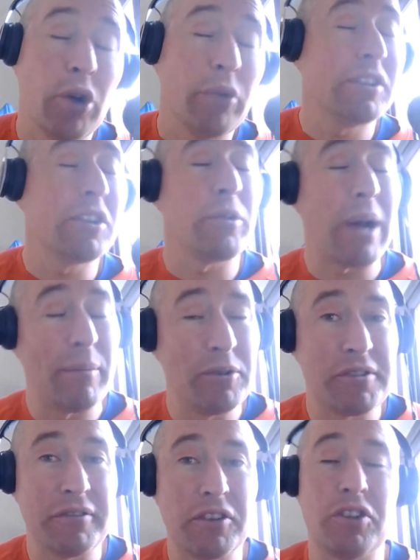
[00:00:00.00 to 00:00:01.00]
We don't know how
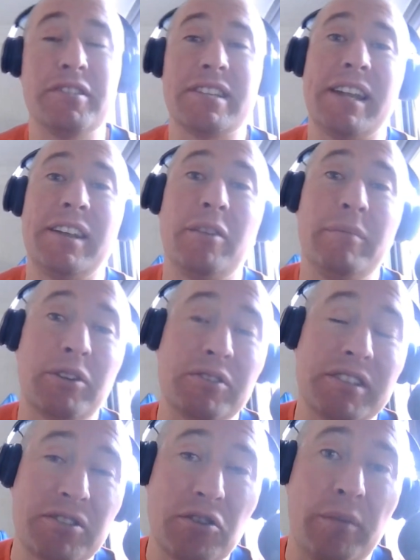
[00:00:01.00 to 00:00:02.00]
much of a contender because
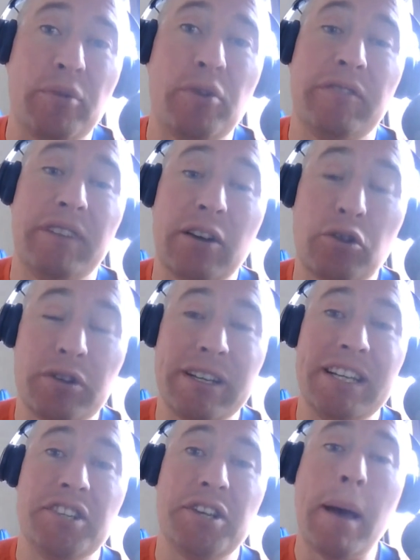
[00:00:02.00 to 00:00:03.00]
he's not proven how good
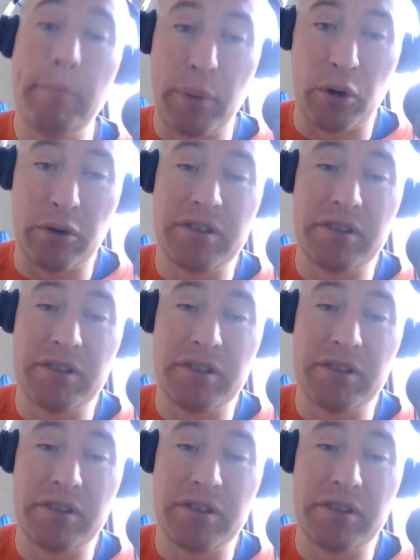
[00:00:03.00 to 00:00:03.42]
he is yet, but